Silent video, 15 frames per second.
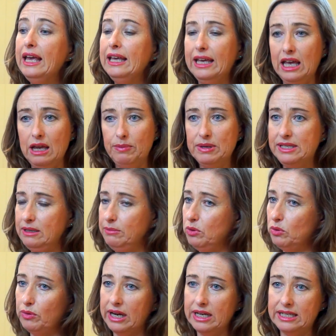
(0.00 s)
Keep a
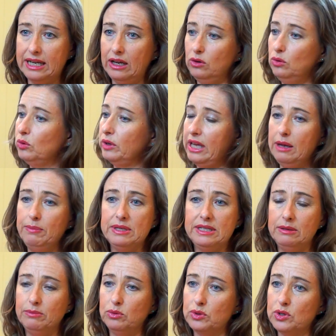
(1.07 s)
simple rectangle or keep a
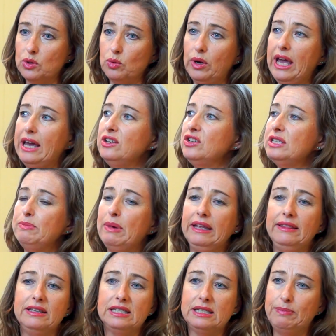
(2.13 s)
simple square and just
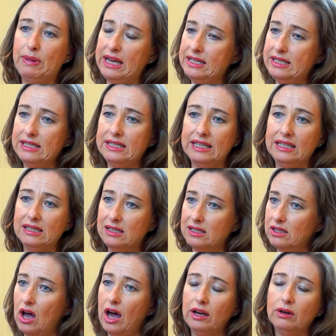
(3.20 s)
make the spaces
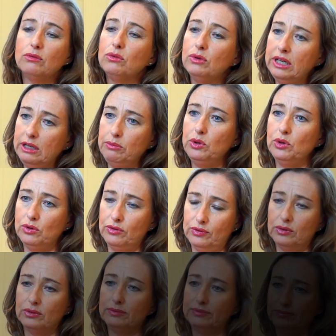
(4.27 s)
inside it really
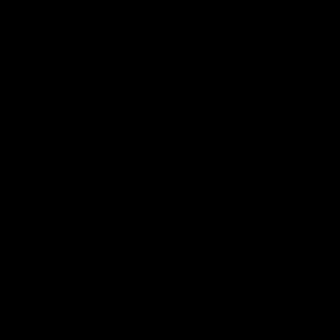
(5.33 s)
beautiful.